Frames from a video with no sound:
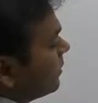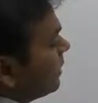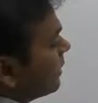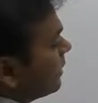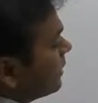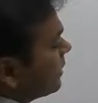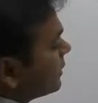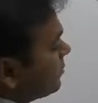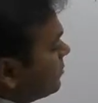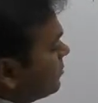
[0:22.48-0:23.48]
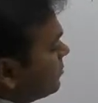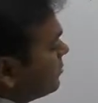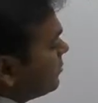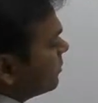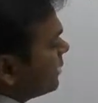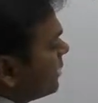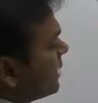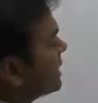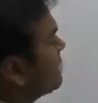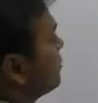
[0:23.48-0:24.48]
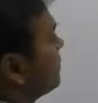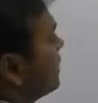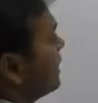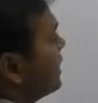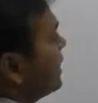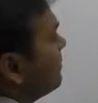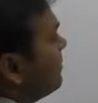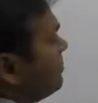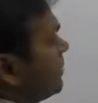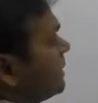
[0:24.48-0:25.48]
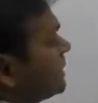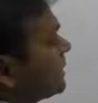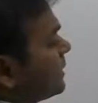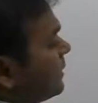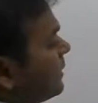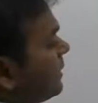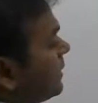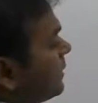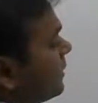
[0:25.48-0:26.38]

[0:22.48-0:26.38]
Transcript: Again cursor will be moved on the next position. Again it will print C.